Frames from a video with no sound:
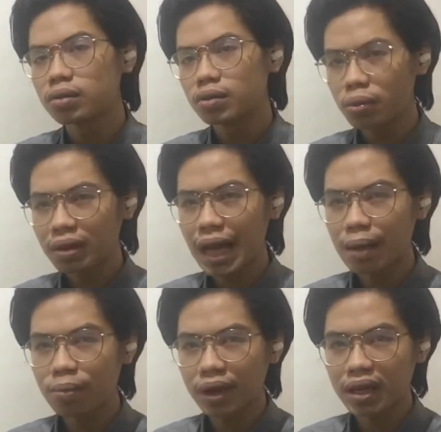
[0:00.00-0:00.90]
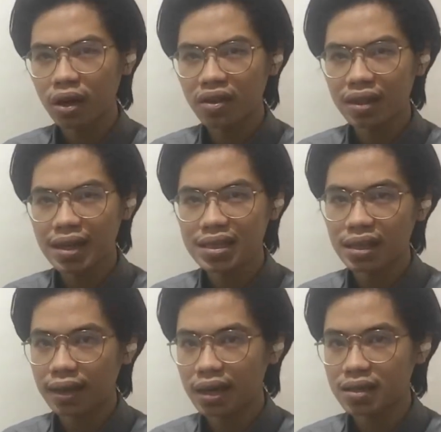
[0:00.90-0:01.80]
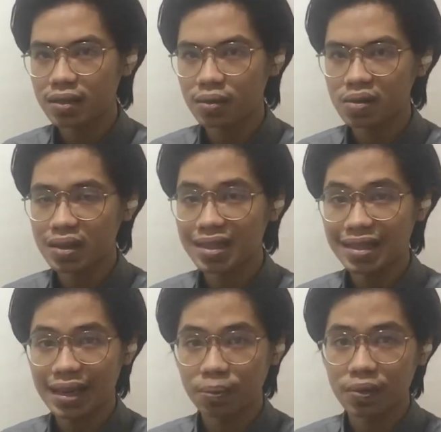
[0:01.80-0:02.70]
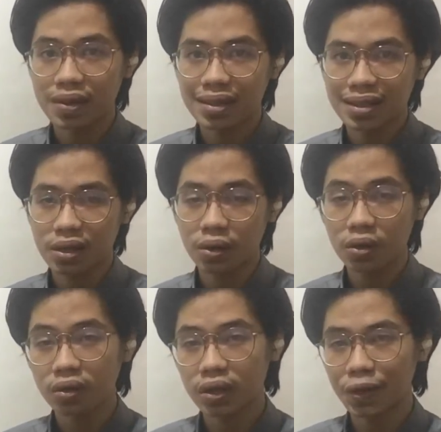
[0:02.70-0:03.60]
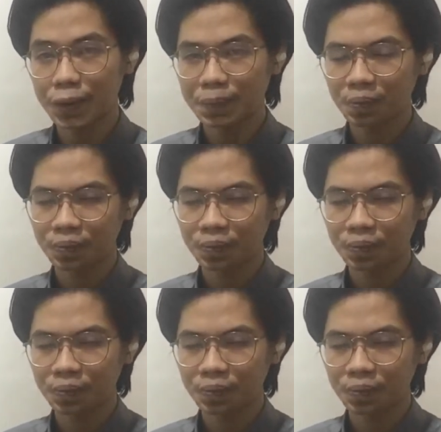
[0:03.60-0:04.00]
To elaborate on this, let us use the skit presented earlier.